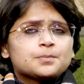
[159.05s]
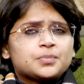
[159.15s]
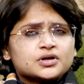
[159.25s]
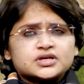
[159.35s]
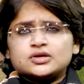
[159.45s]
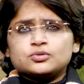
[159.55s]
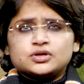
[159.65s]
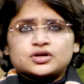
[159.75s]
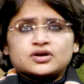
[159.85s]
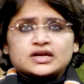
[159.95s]

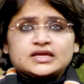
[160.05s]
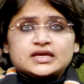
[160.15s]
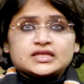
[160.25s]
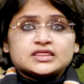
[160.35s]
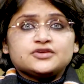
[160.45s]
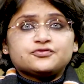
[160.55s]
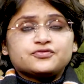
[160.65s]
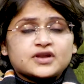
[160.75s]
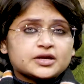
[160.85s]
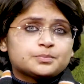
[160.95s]
particularly in the
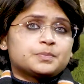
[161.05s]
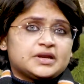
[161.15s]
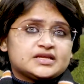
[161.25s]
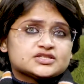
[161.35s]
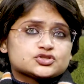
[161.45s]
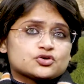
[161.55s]
floodplains